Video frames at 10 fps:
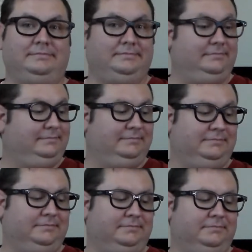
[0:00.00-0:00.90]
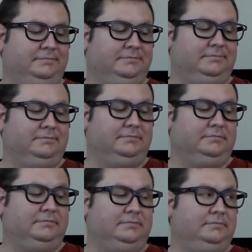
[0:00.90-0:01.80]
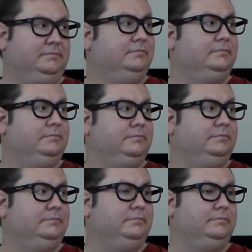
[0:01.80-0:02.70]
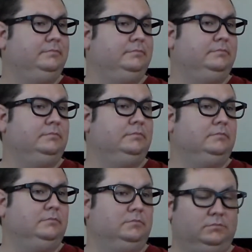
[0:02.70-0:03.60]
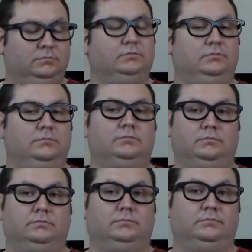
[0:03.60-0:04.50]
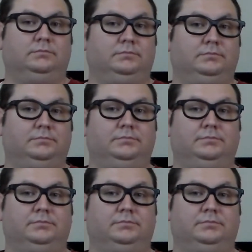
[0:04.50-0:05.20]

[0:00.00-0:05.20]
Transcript: (not speaking)